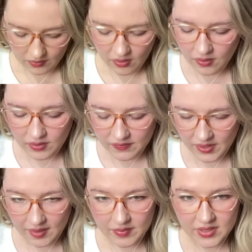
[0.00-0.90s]
all of
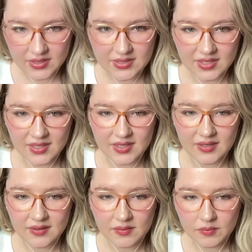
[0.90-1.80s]
that being said,
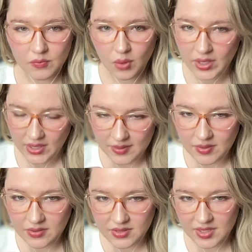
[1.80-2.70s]
what I
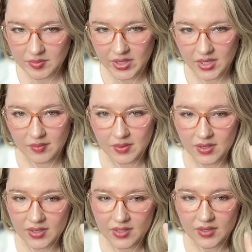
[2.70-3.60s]
mostly pick up
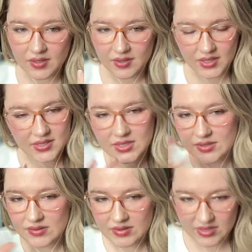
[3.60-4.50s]
on is
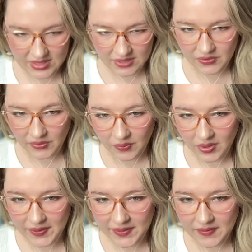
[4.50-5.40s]

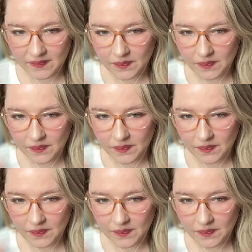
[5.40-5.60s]
sandalwood.